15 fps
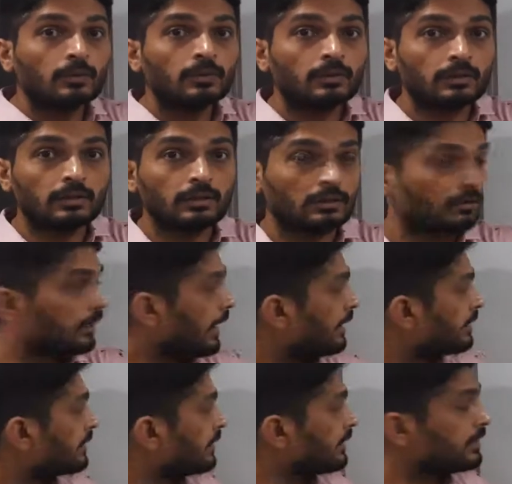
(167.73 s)

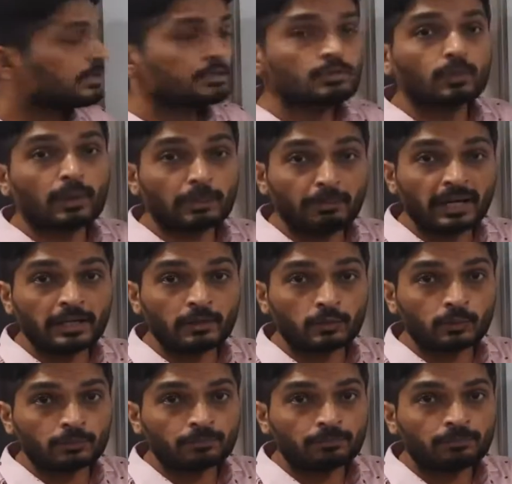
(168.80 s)
and radius 1 by
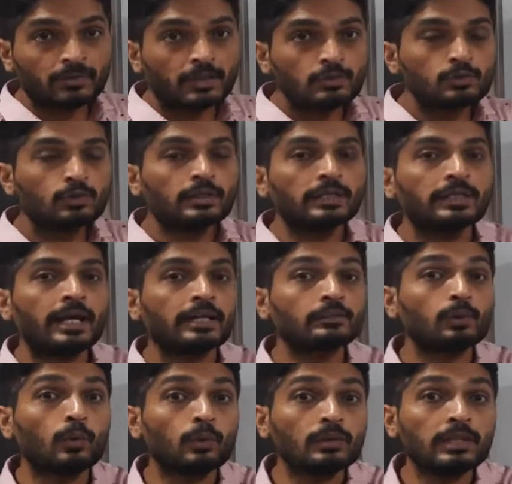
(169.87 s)
2, so it has
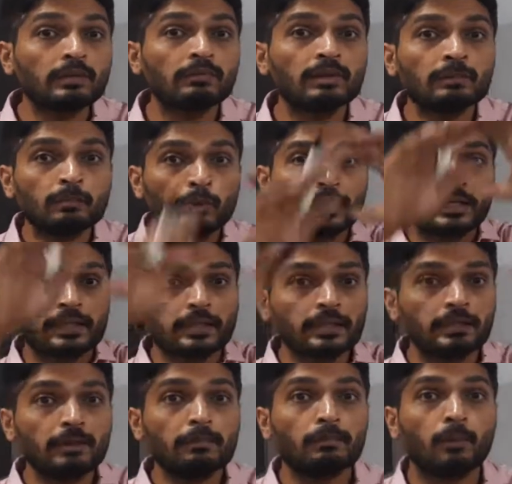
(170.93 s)
only one point. Getting
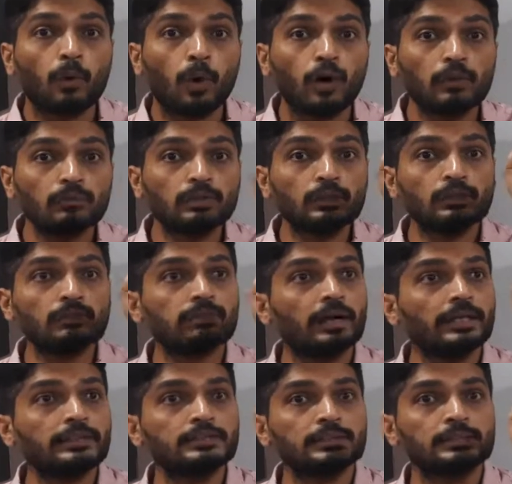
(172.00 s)
in a ball, you
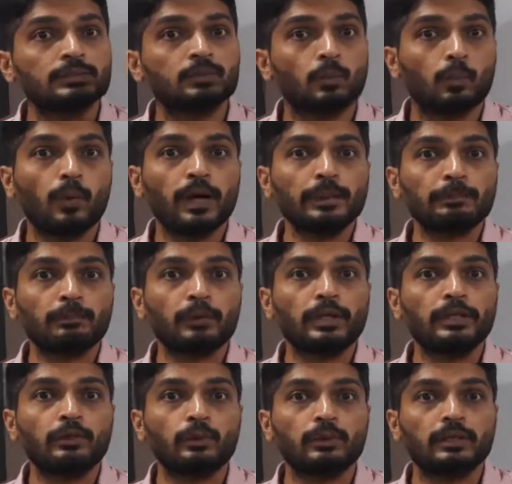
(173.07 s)
find just one
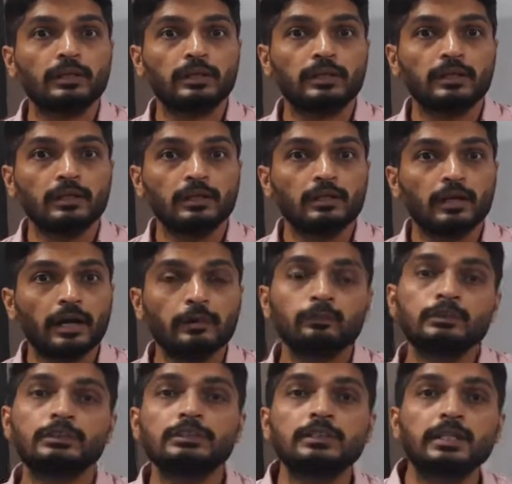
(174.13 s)
point only, and
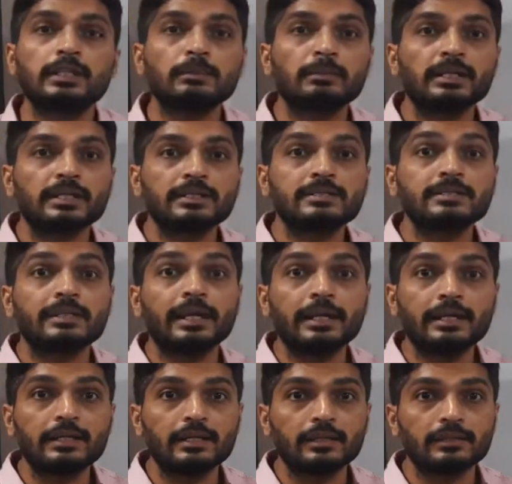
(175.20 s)
which is nothing but its
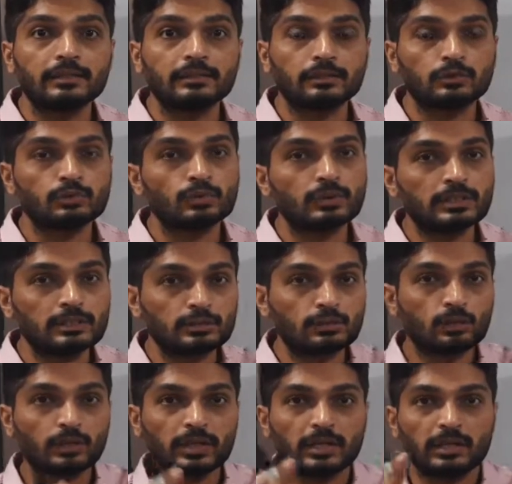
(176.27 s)
center. So it's
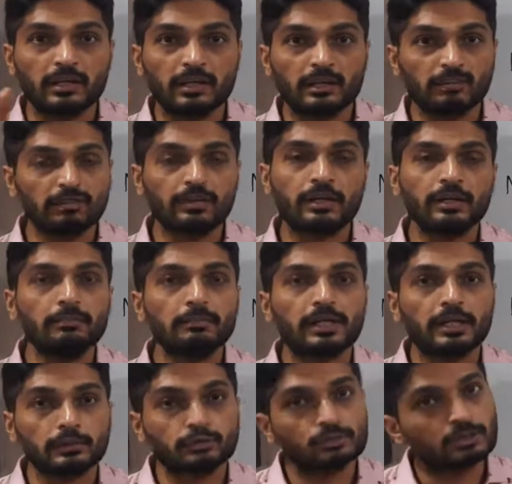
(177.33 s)
looking different, but
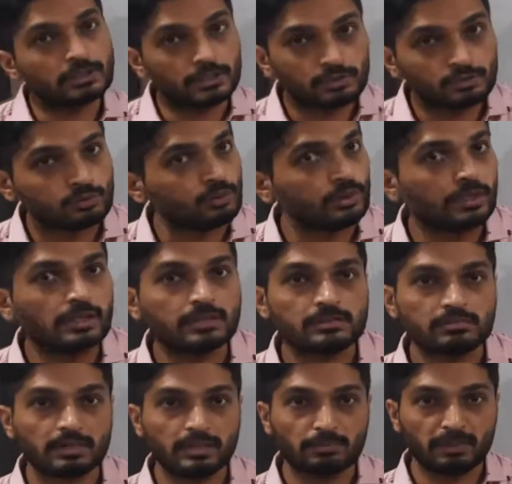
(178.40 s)
actually it is true in
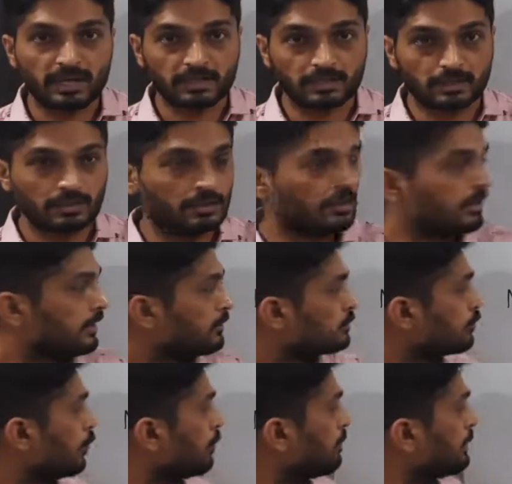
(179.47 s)
discrete metric.
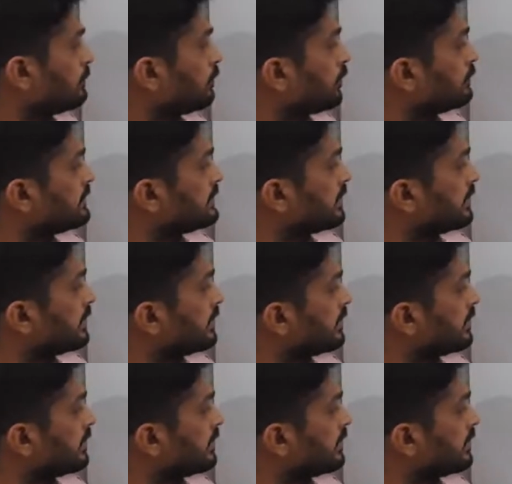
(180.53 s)
So open ball with center